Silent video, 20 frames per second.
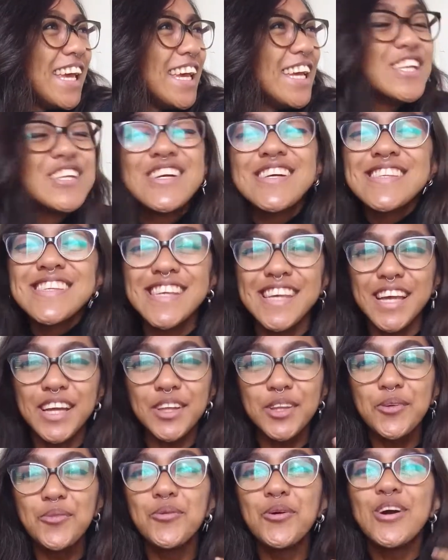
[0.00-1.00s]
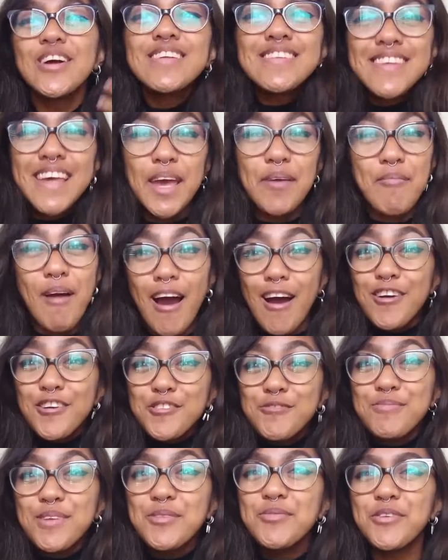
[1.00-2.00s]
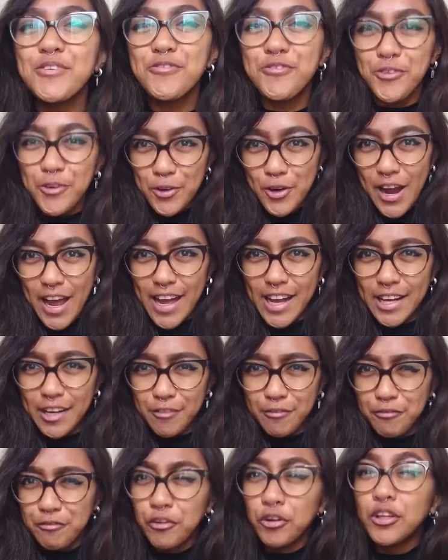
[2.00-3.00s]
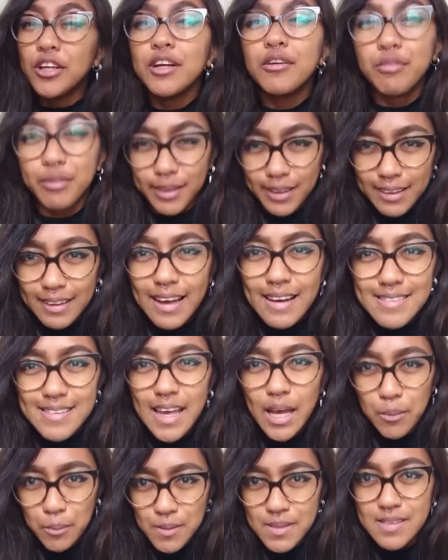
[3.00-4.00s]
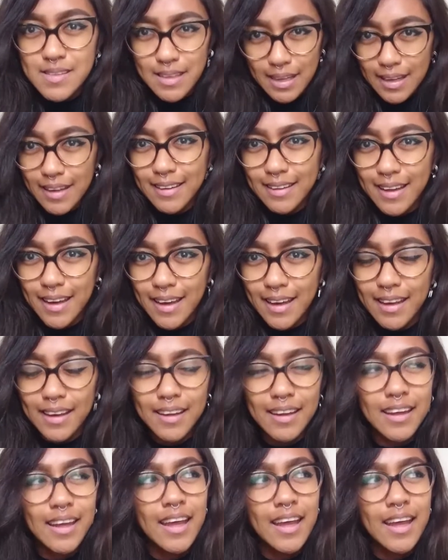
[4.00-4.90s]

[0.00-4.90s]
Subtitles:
the words came out of me before I fully realized I was saying that.